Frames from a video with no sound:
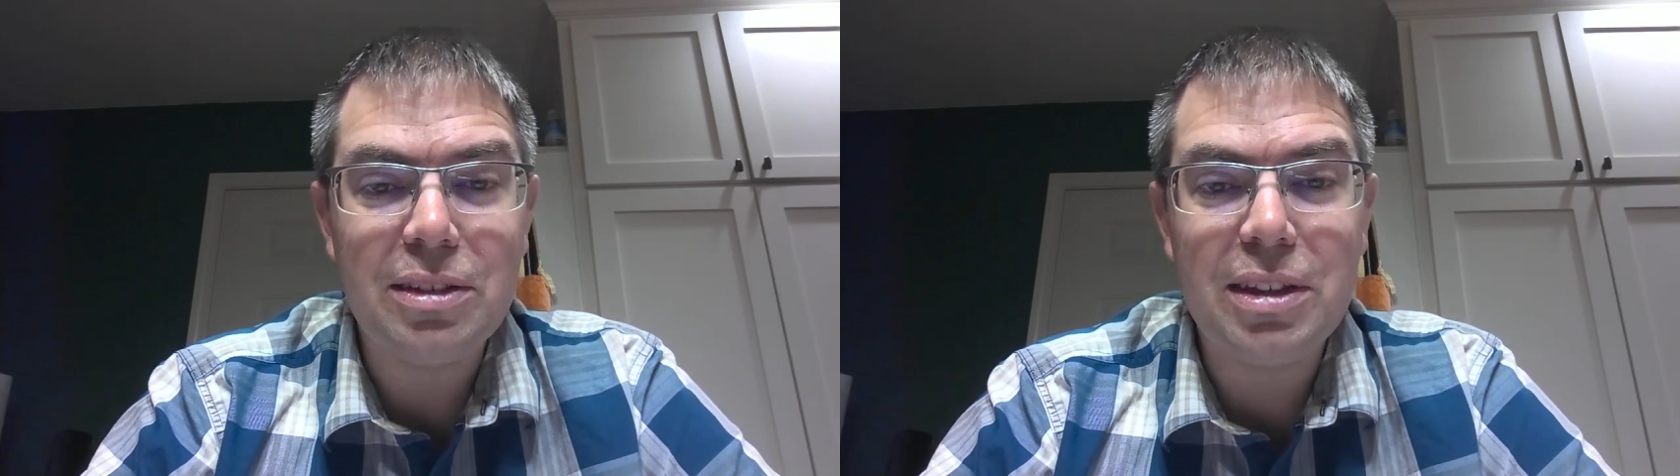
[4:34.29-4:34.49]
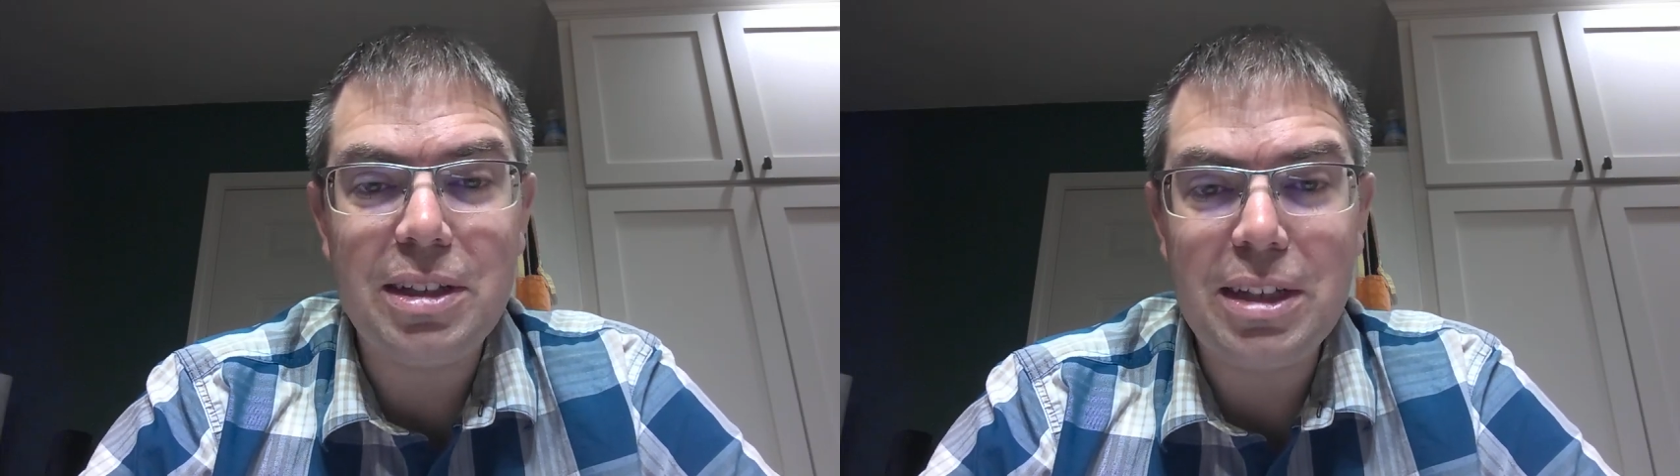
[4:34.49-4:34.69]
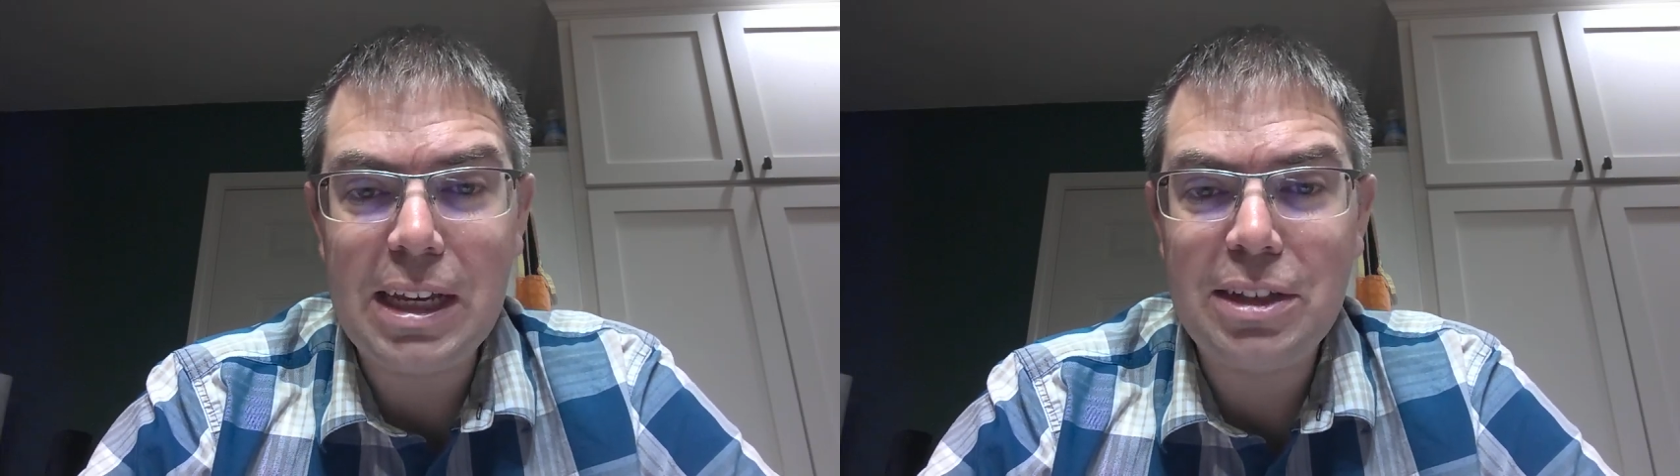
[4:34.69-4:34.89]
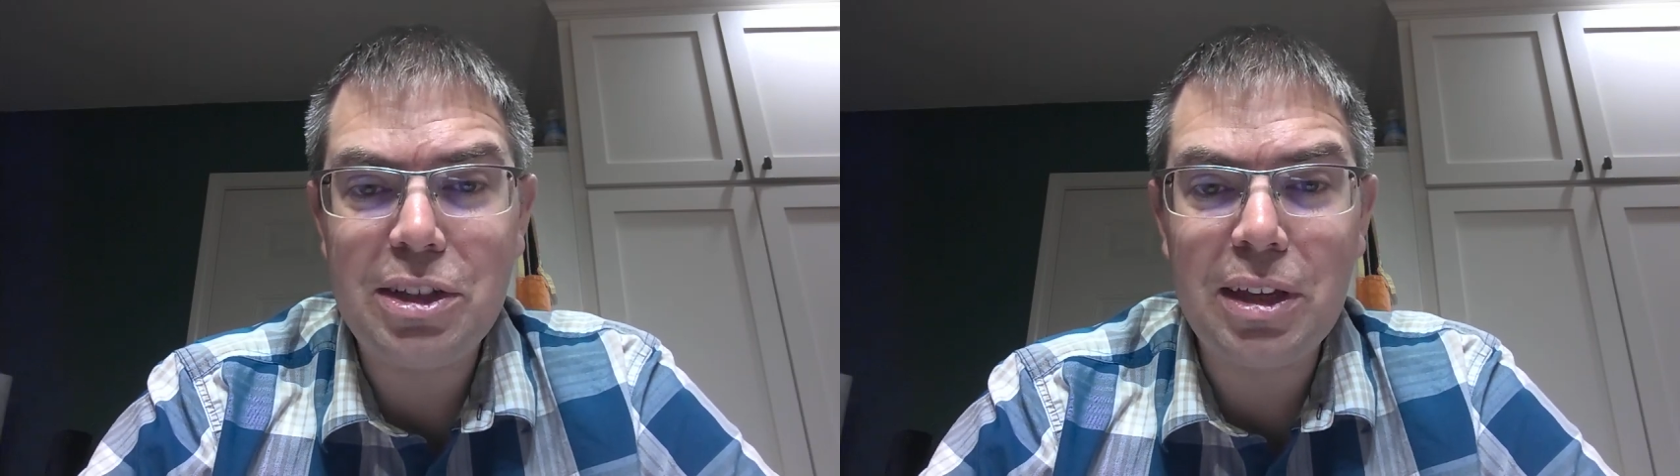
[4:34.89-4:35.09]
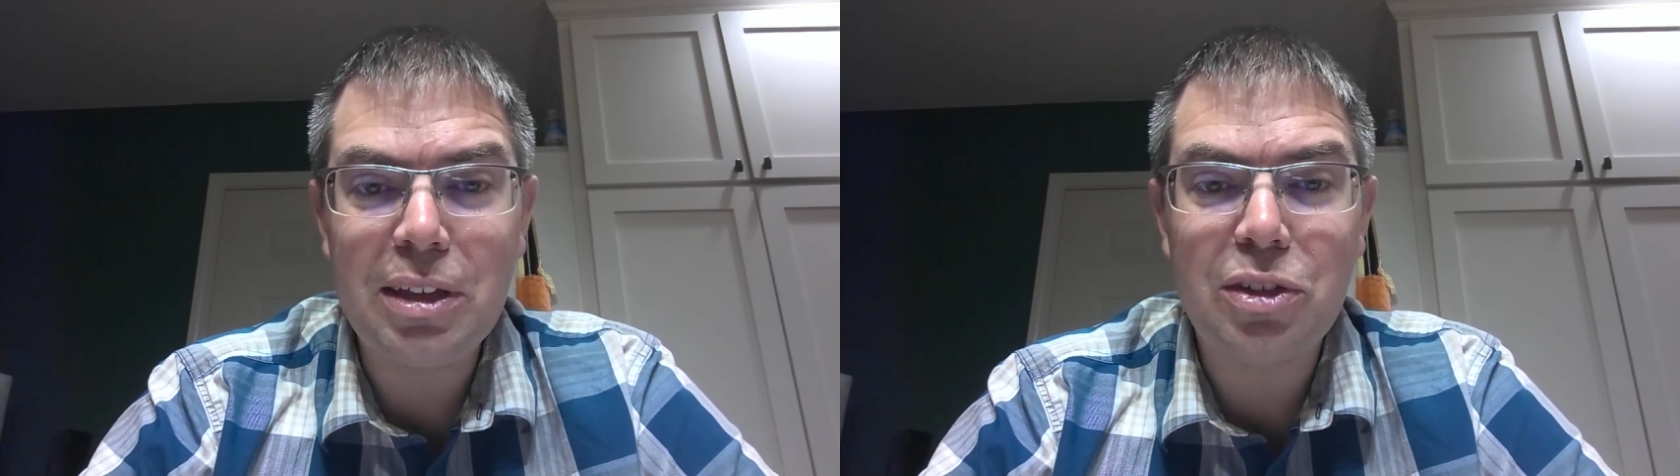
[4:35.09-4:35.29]
The
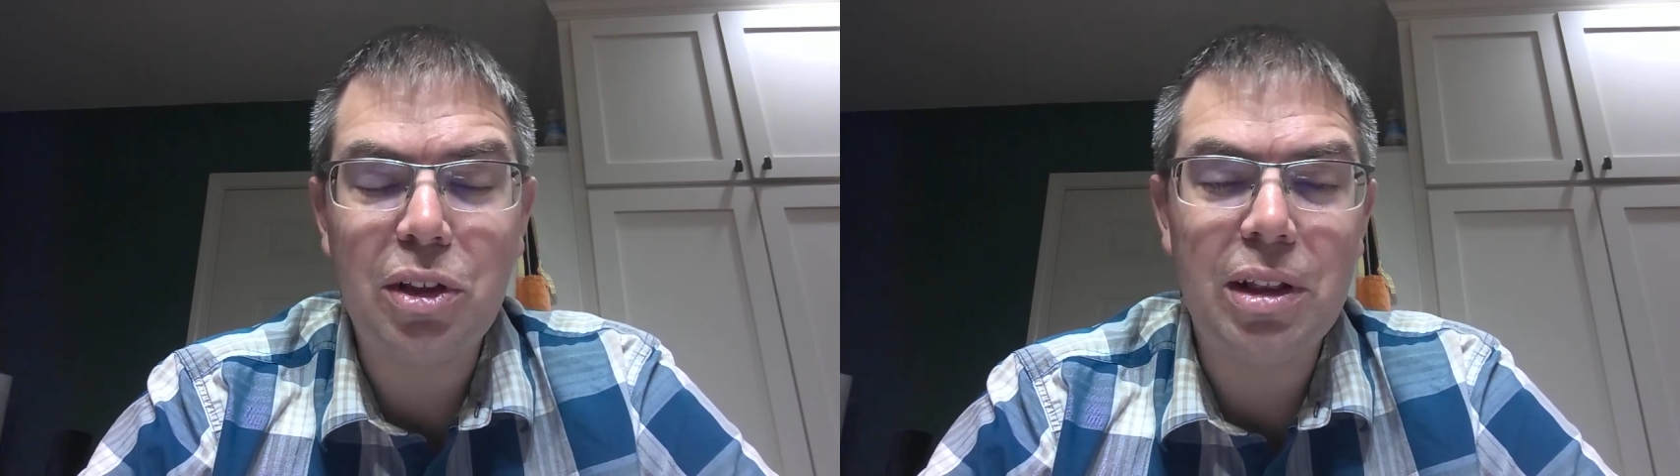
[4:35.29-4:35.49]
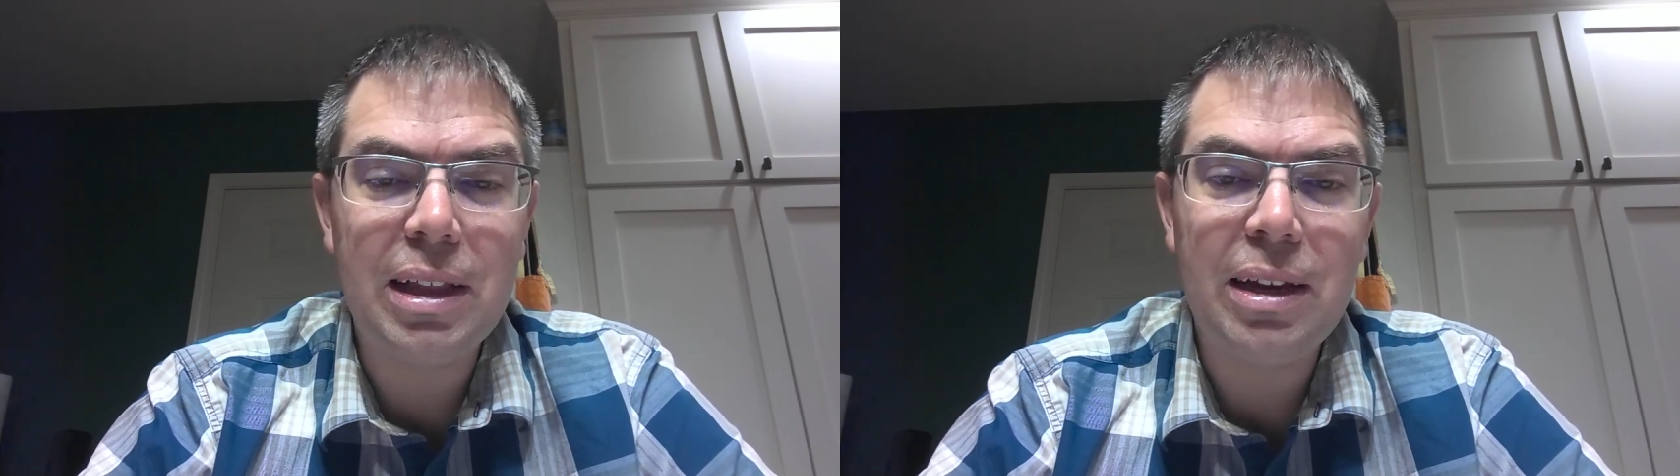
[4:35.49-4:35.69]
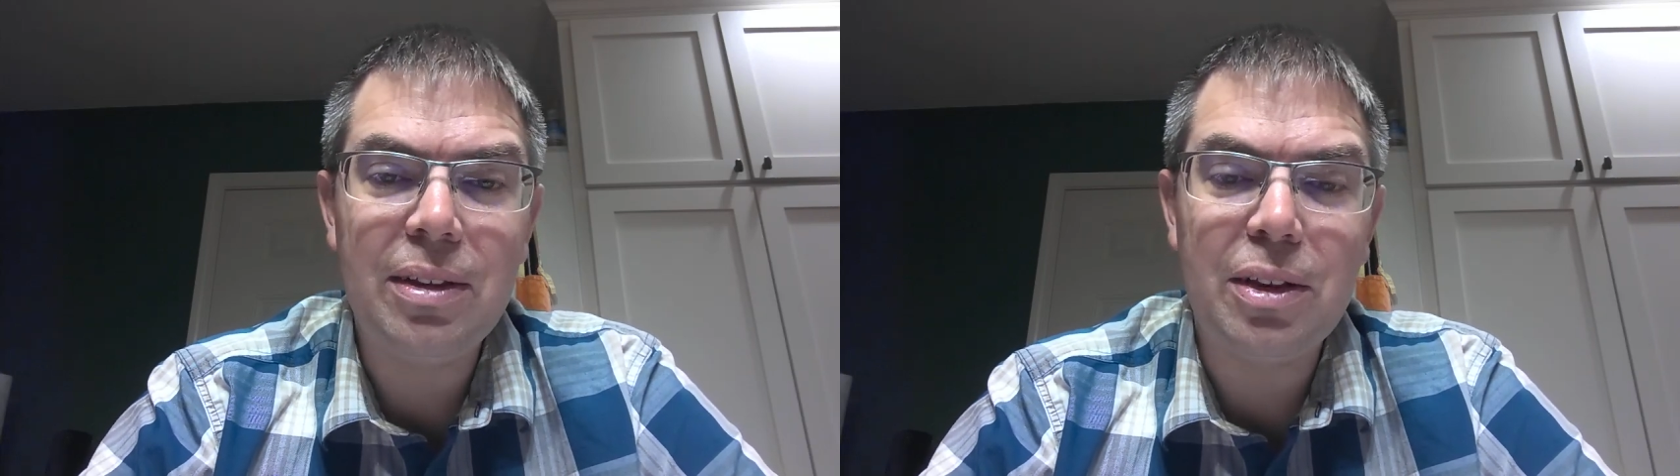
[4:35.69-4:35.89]
teaching is clear.